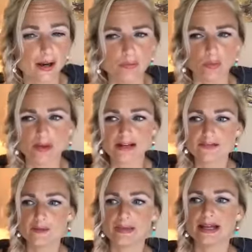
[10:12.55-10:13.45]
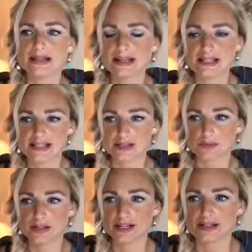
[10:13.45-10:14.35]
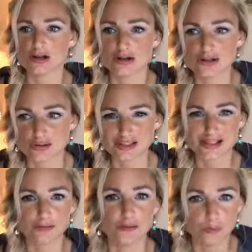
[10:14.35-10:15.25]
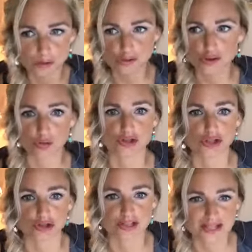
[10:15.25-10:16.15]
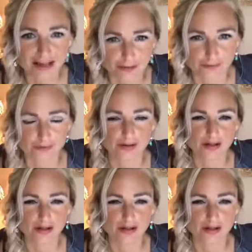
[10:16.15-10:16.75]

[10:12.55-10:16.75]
But what if abandoning someone is also self abuse towards yourself?